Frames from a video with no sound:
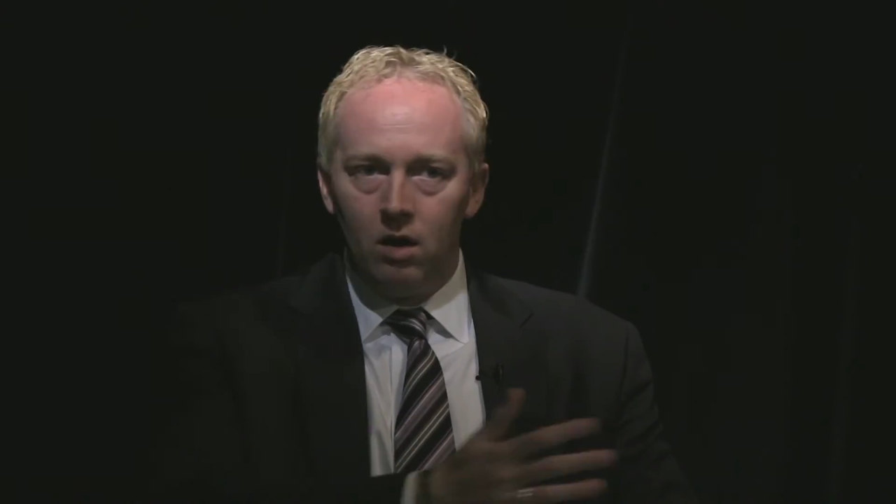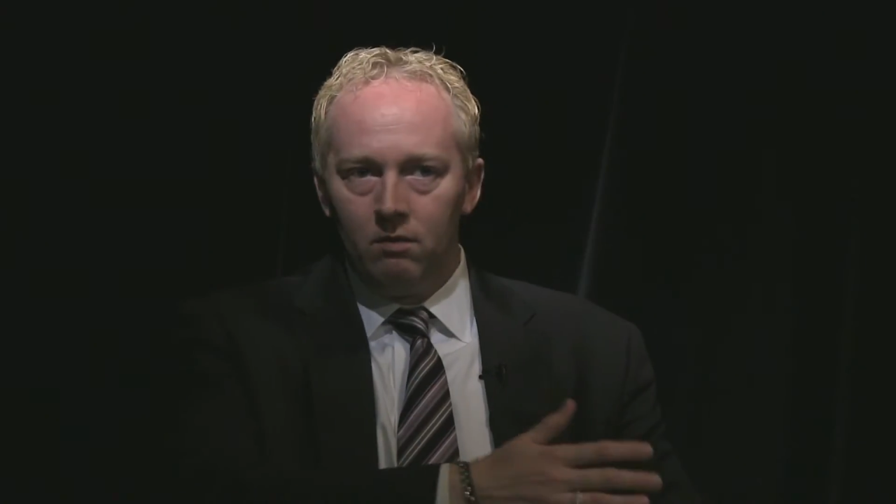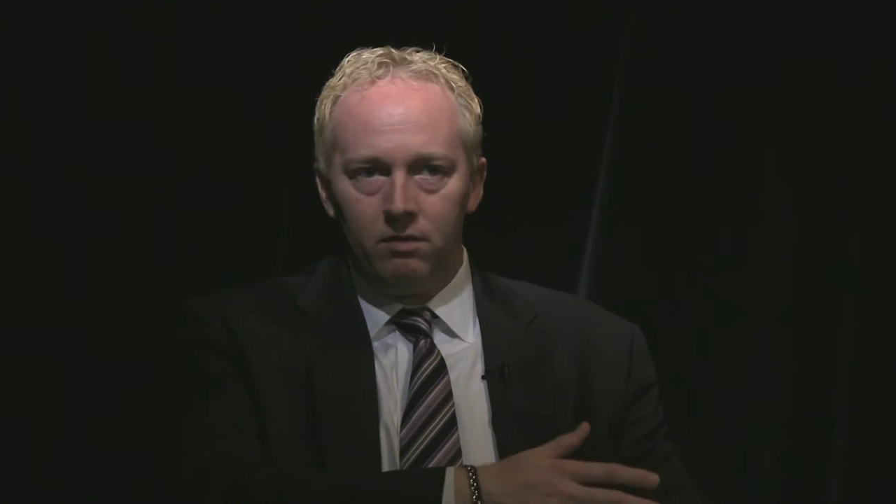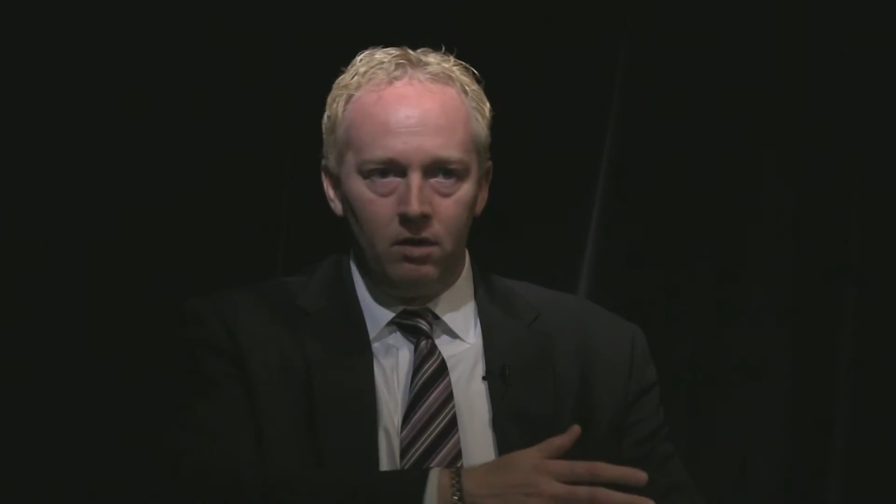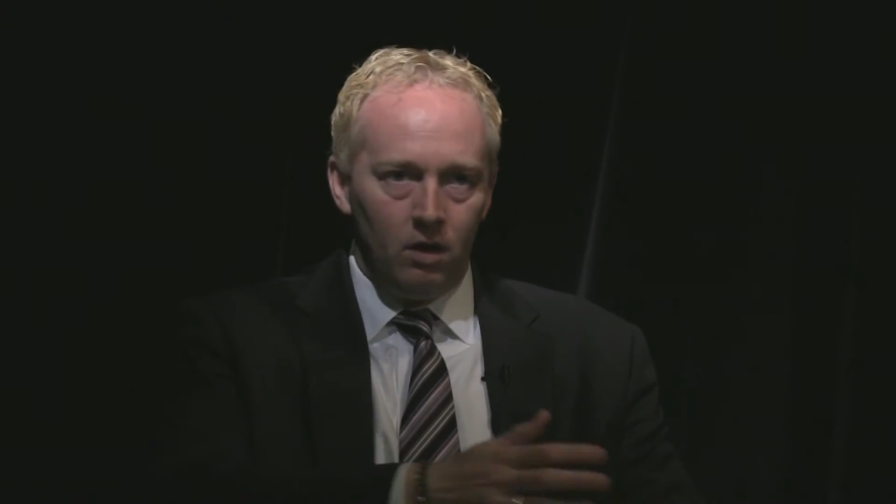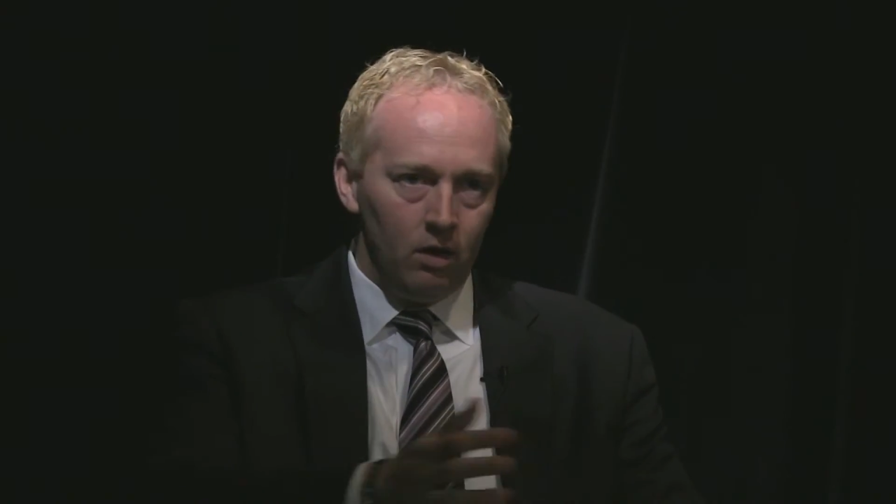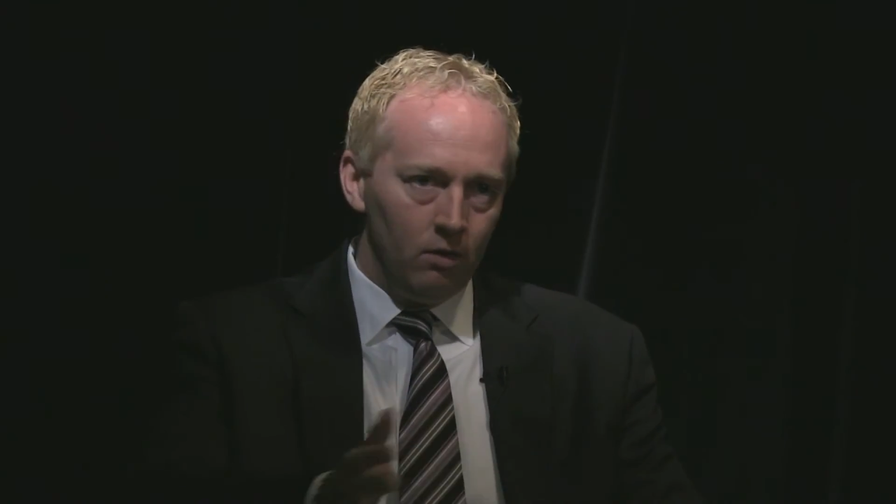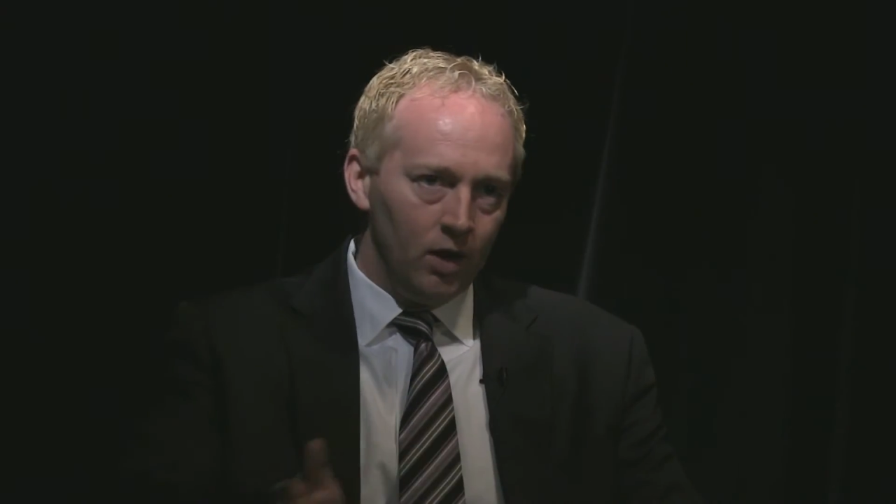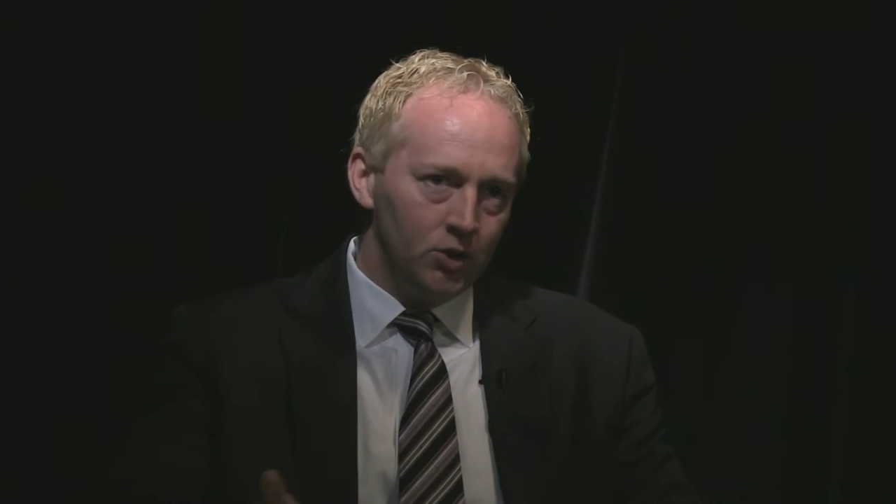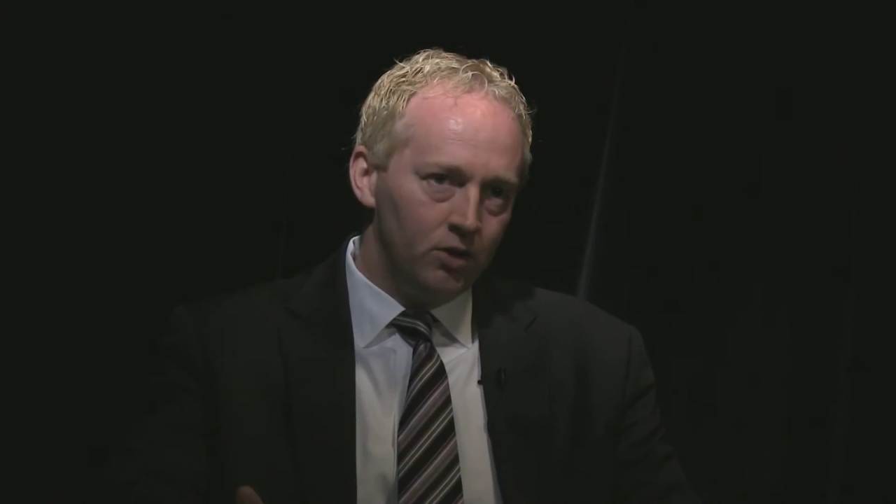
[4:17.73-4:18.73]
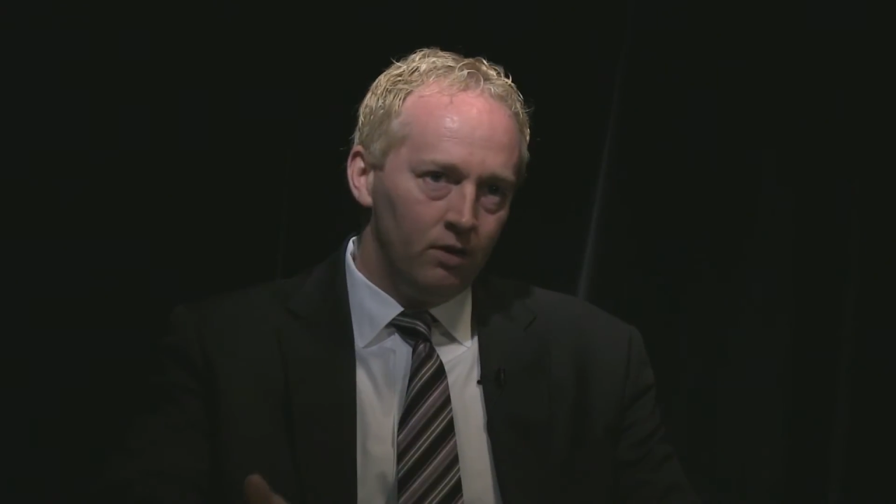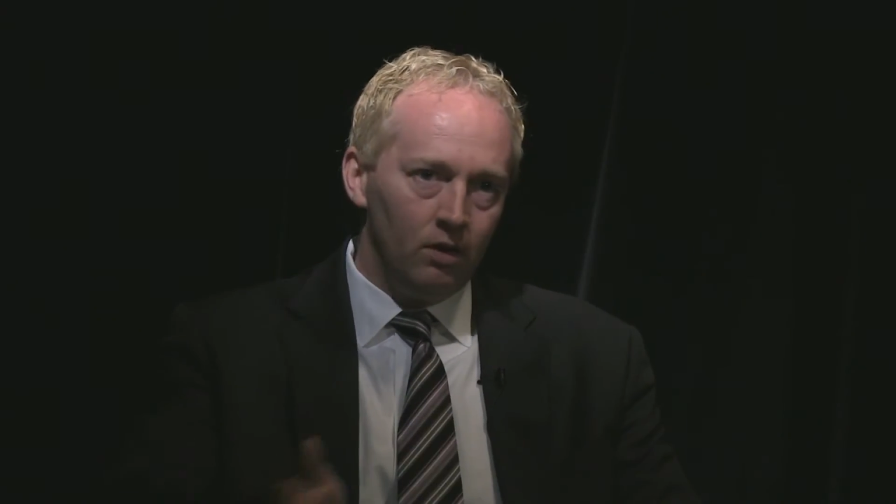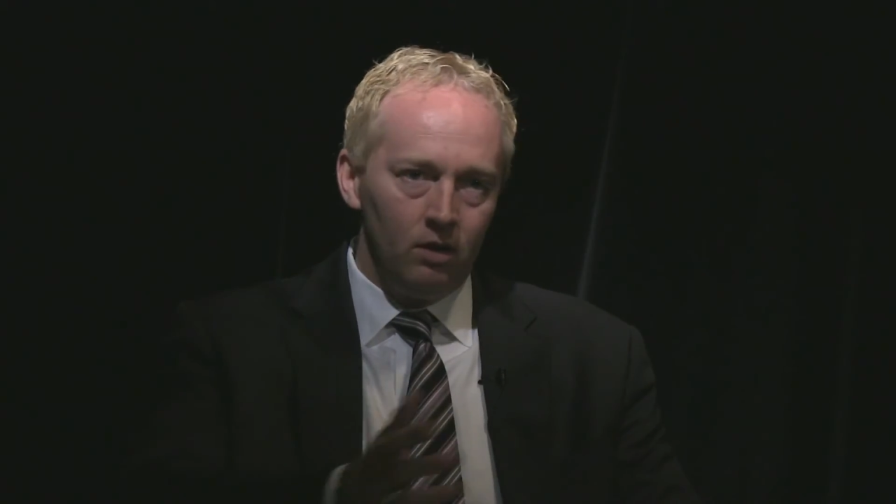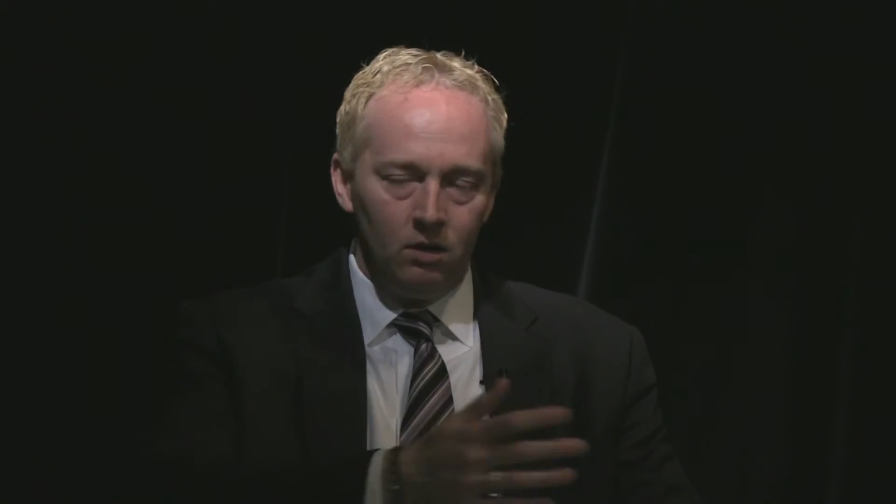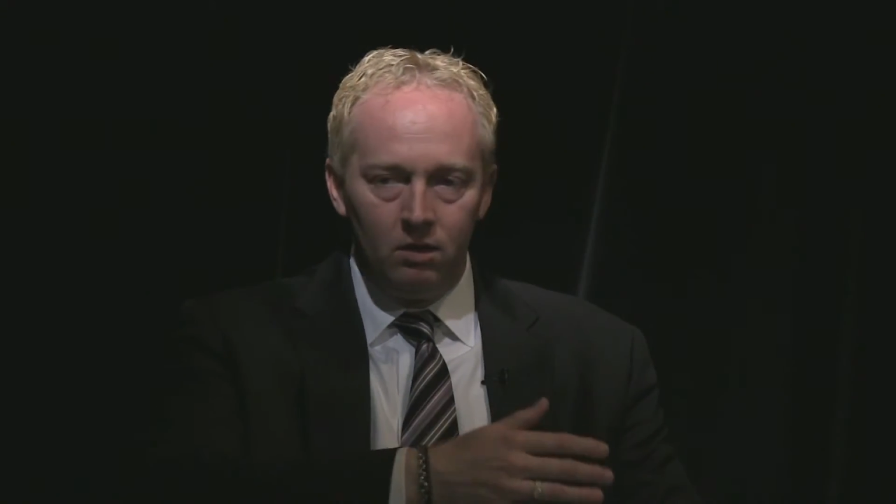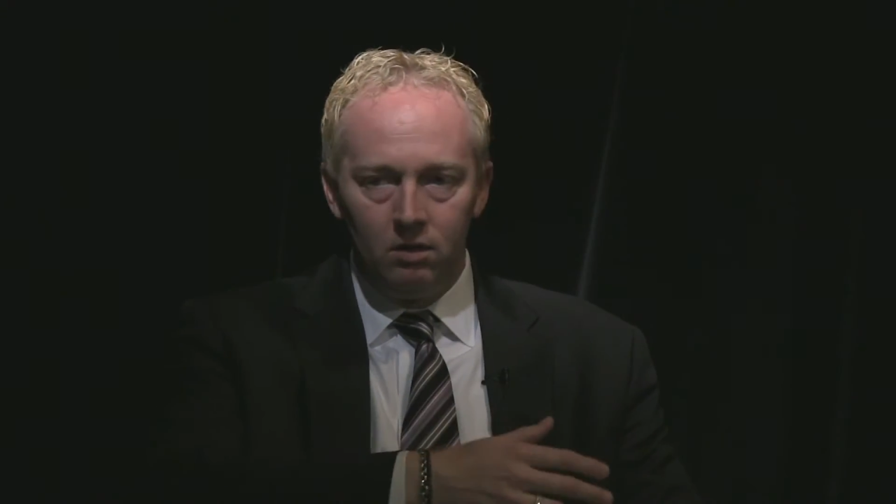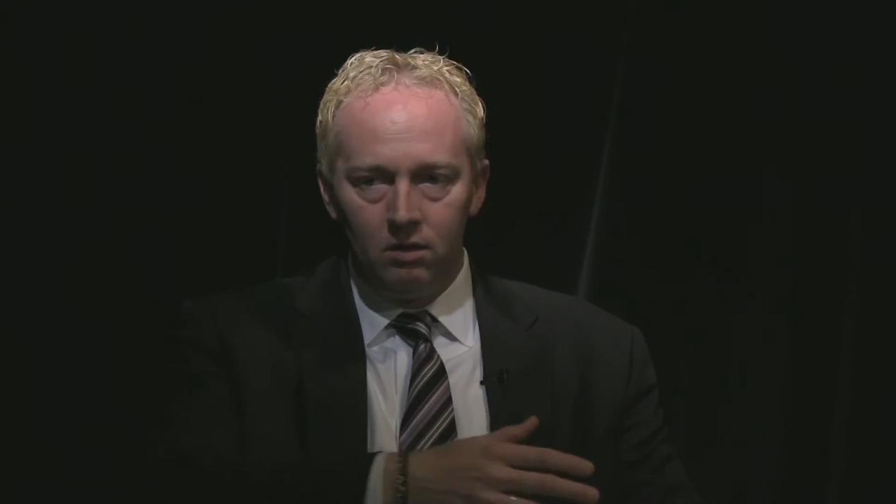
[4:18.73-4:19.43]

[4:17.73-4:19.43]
of the rest of the,